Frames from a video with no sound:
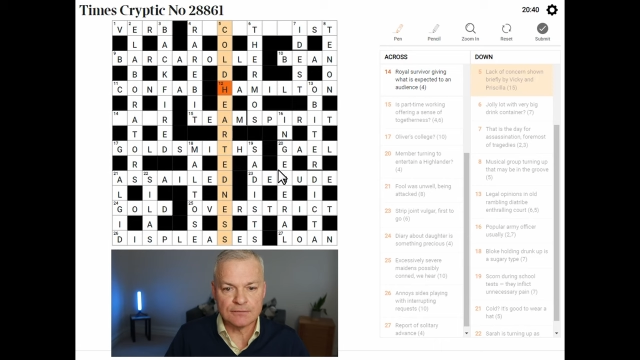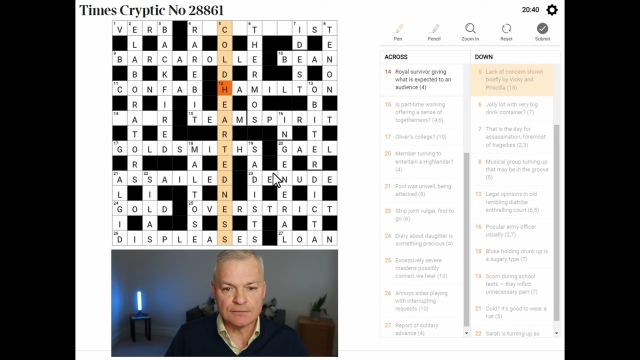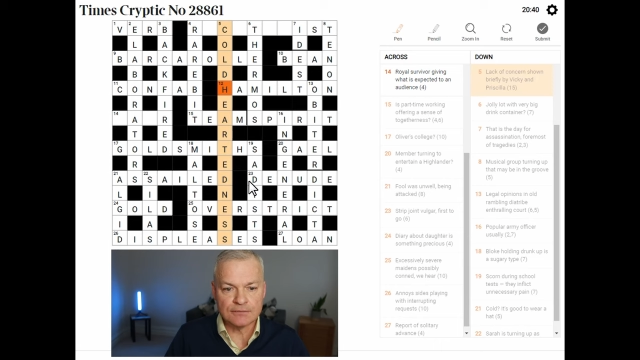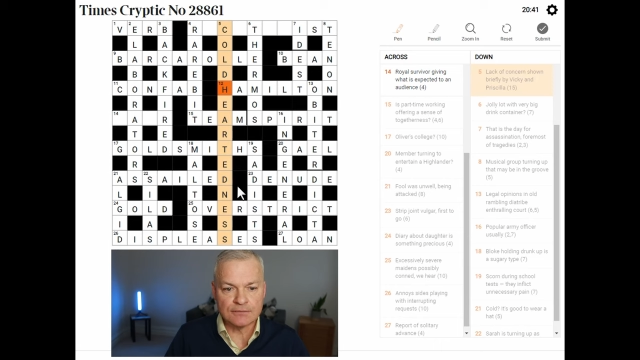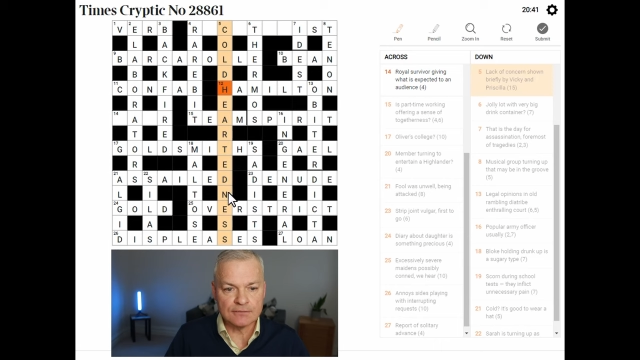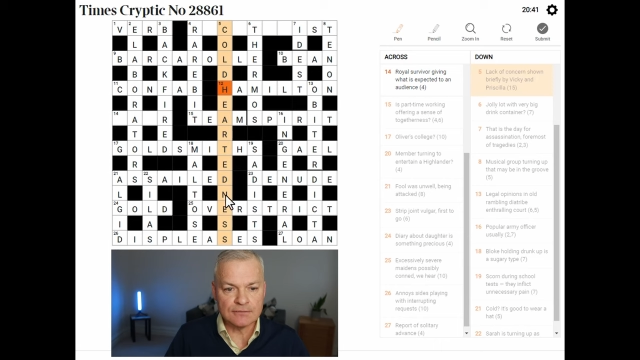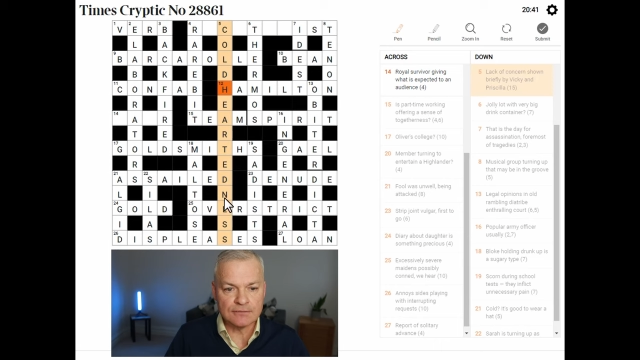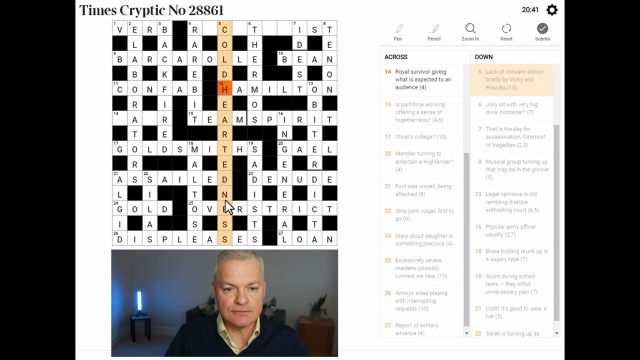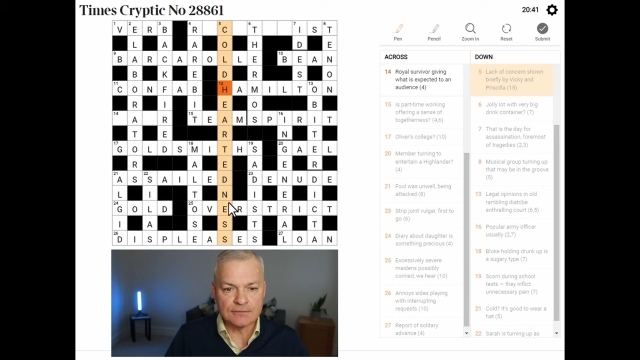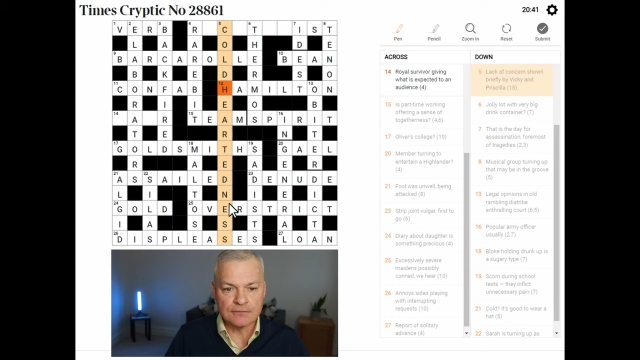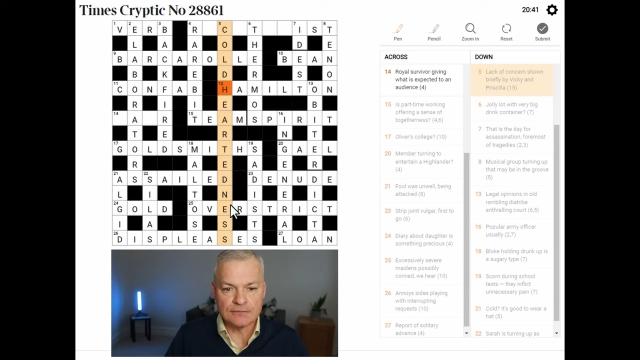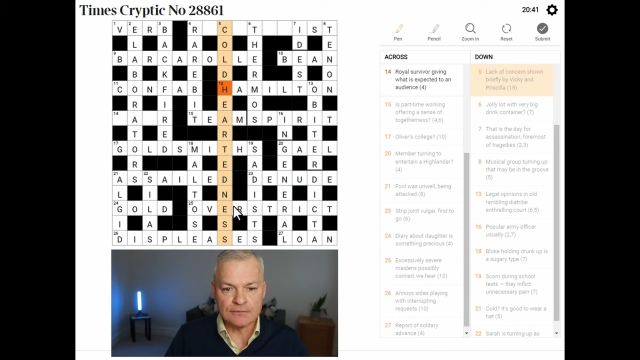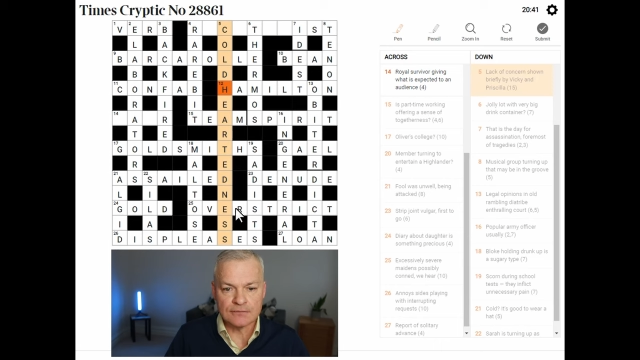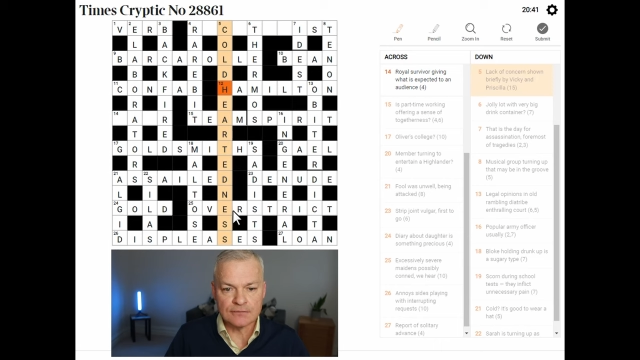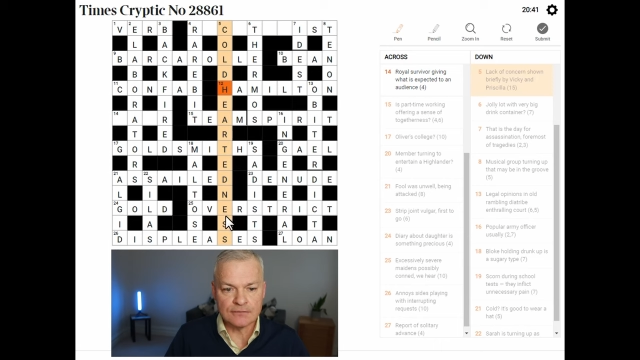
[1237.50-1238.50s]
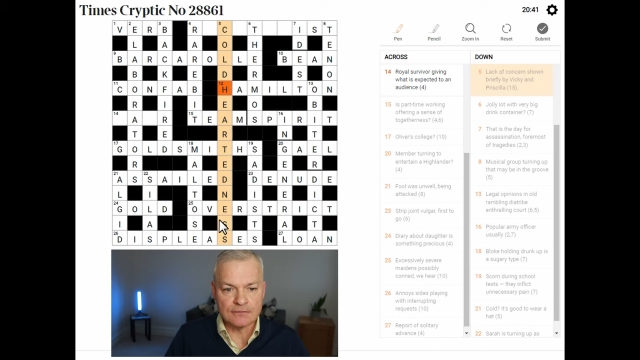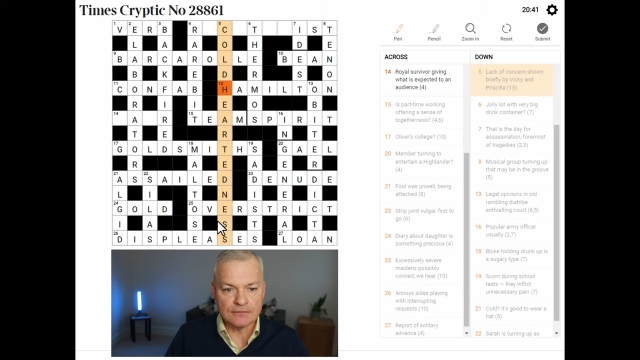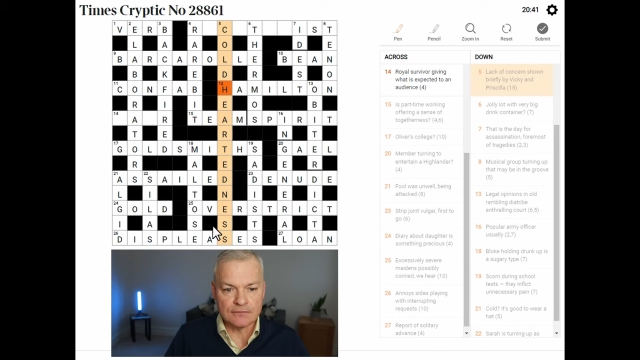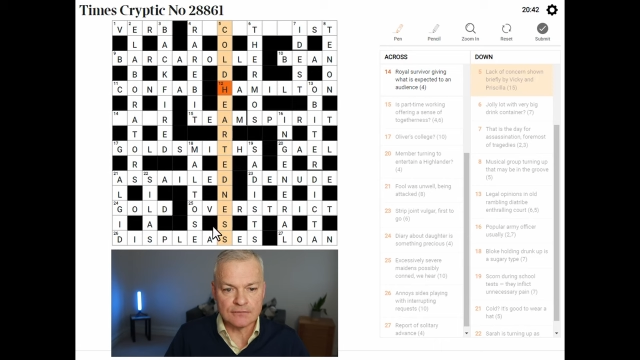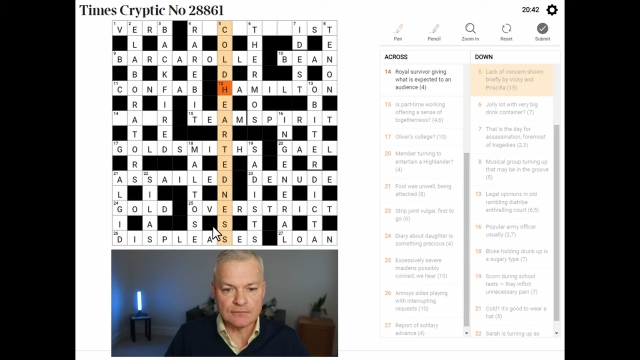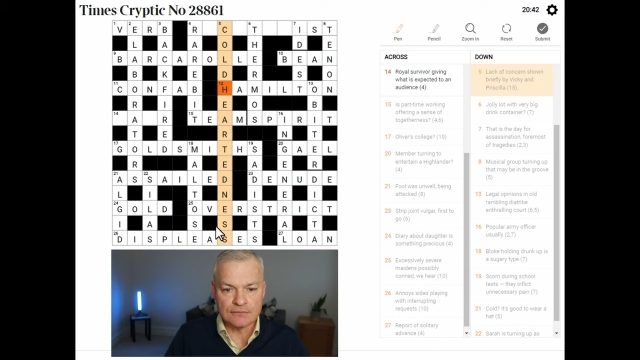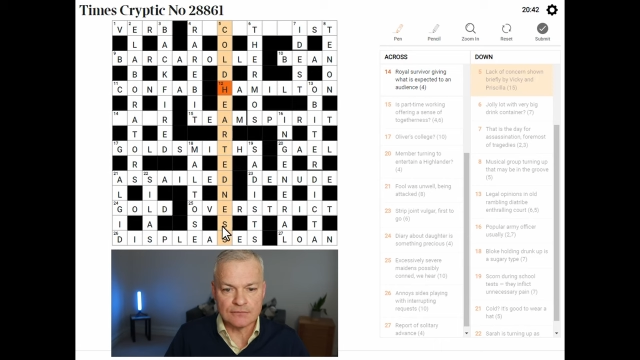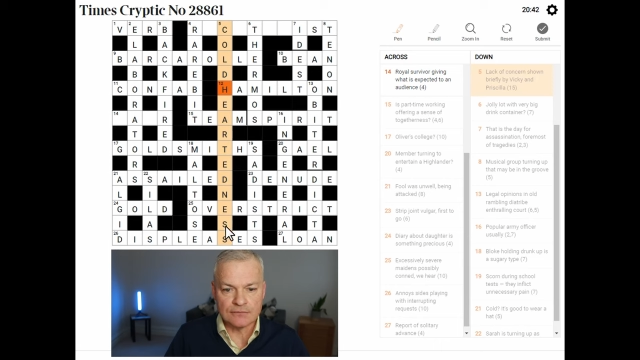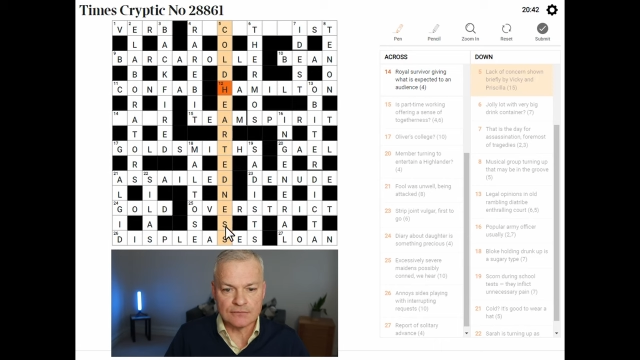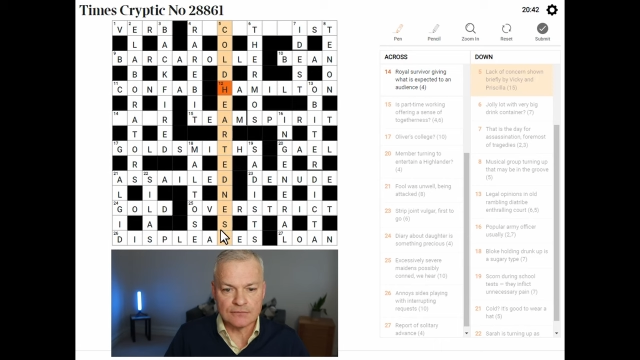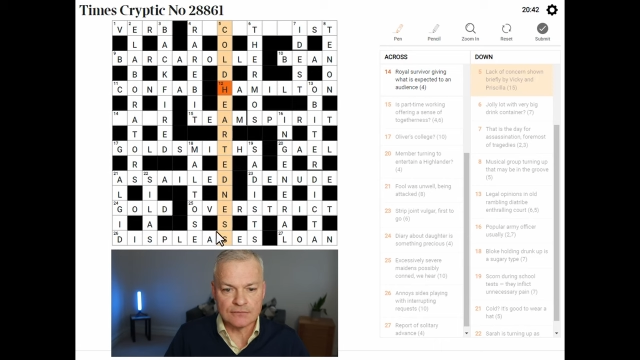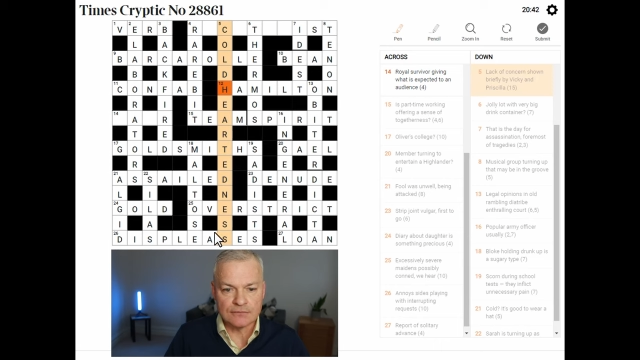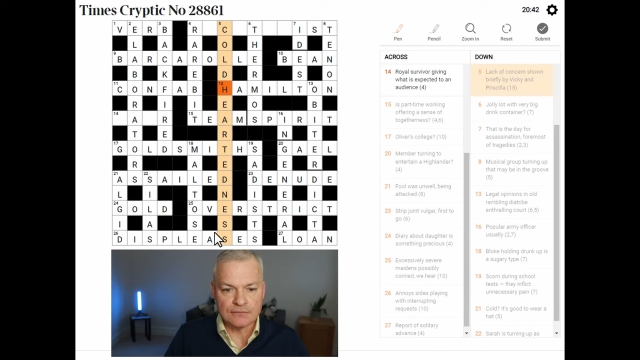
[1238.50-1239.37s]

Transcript: (no one is talking)